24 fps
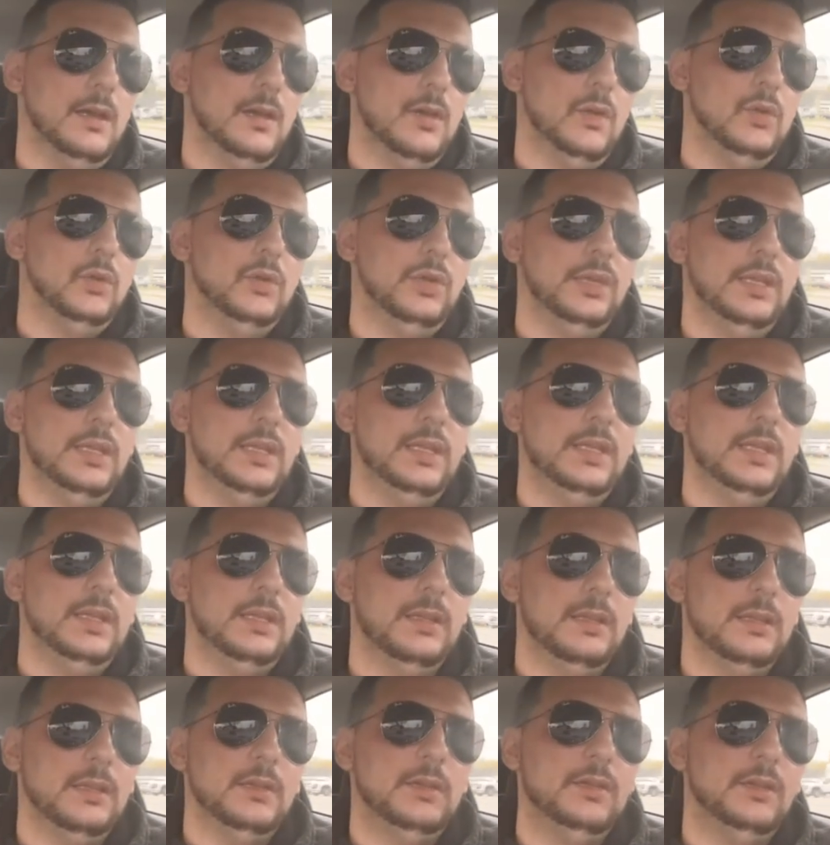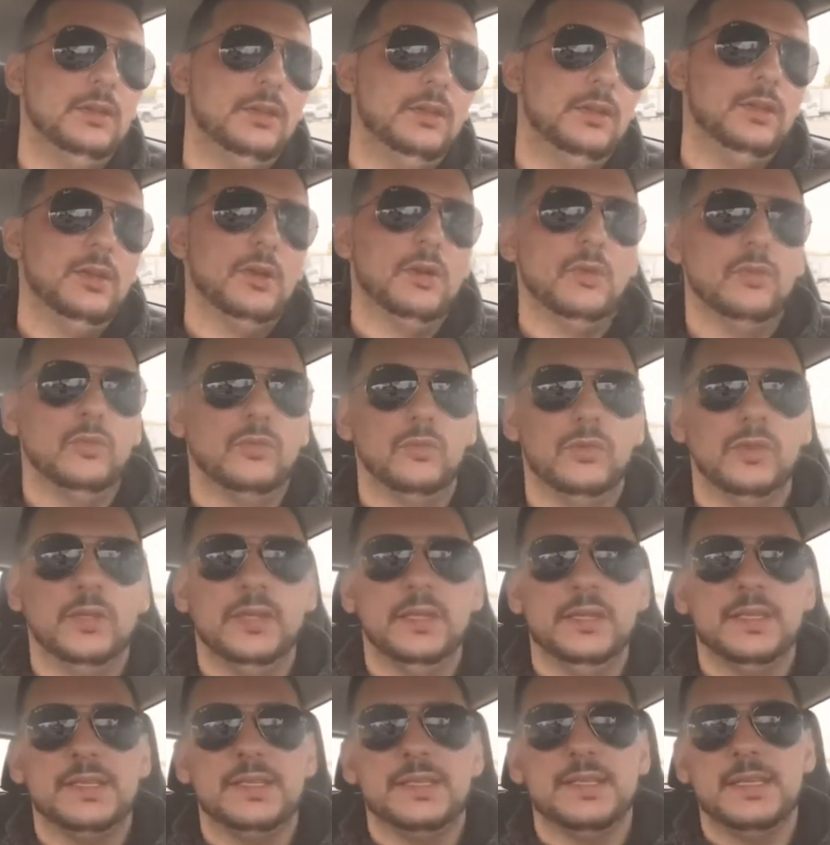Only you don't
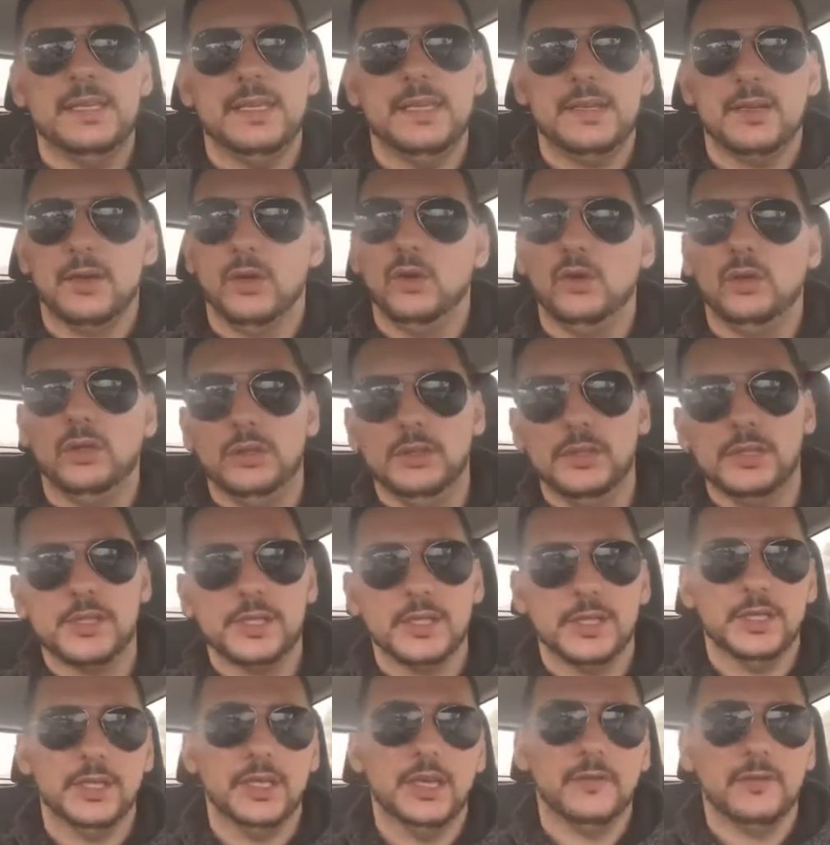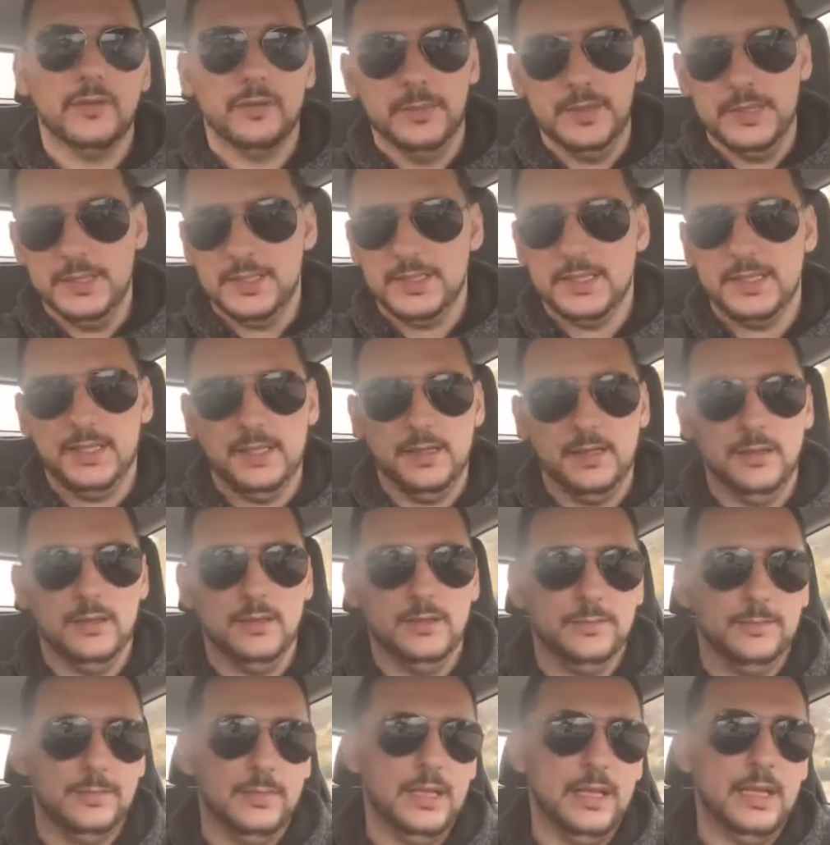really see coalition governments here,
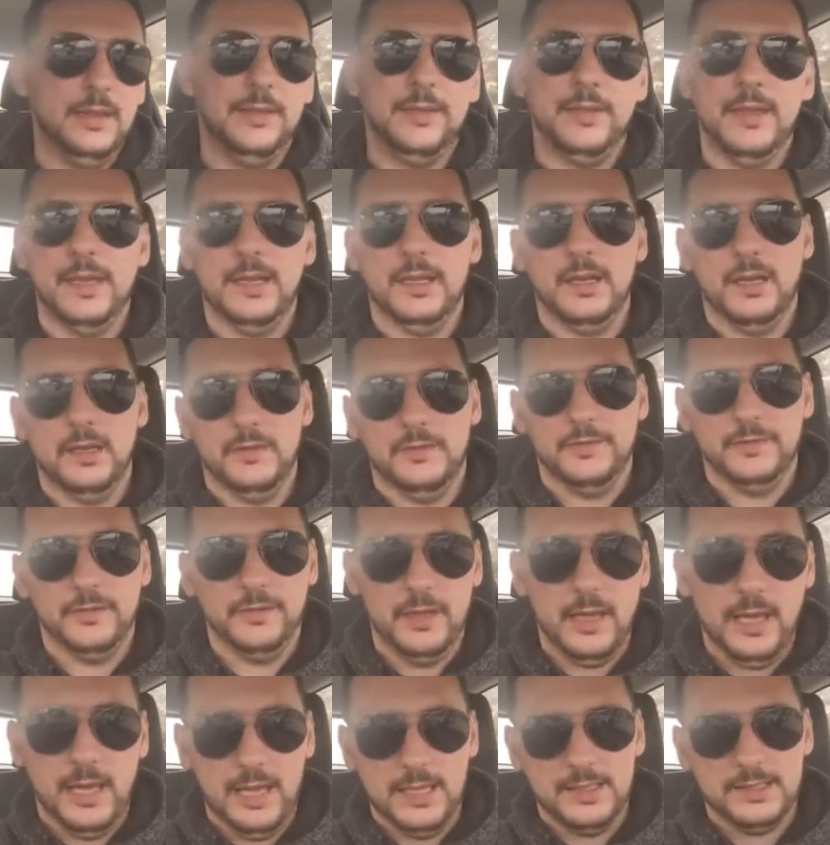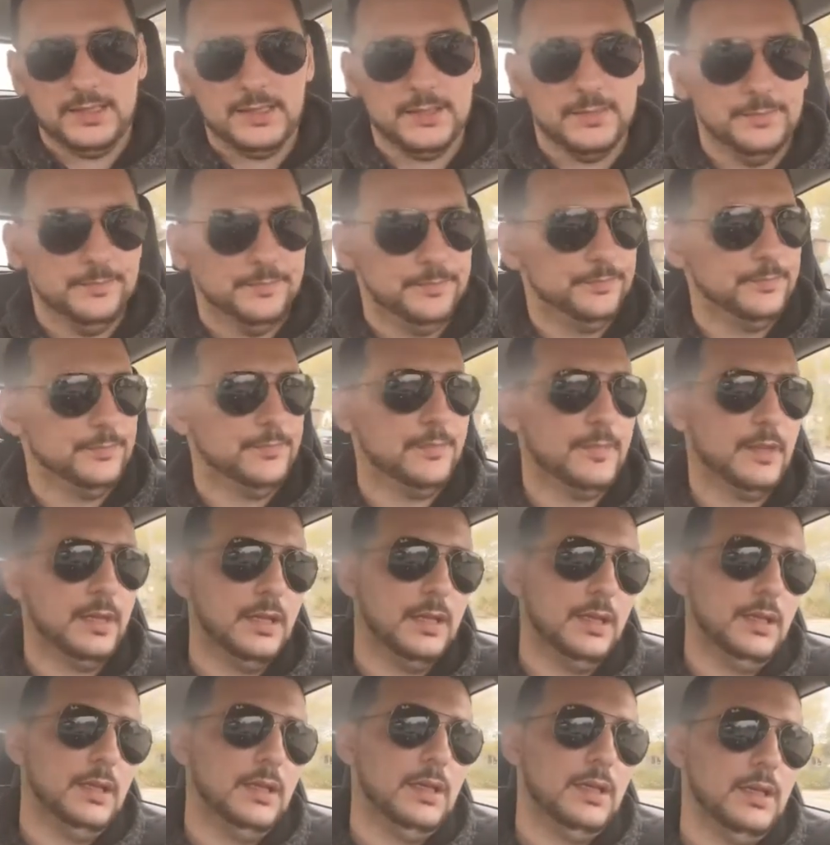and thank God for that.
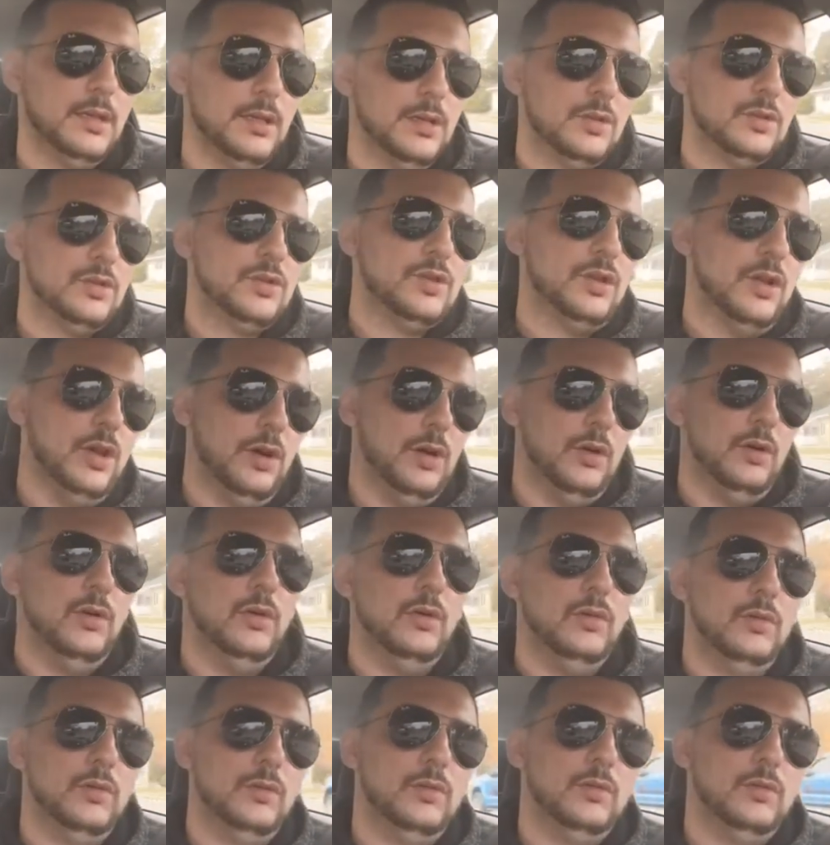So